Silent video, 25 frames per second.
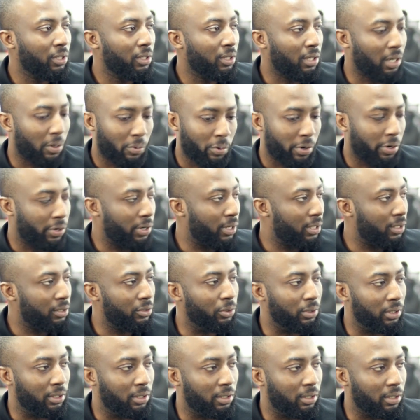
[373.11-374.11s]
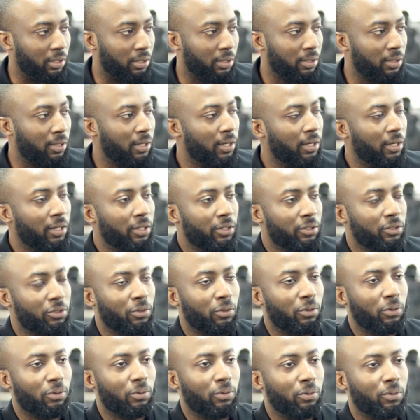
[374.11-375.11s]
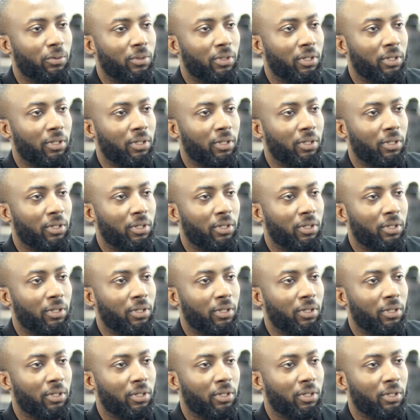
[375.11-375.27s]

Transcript: And we're already doing that. So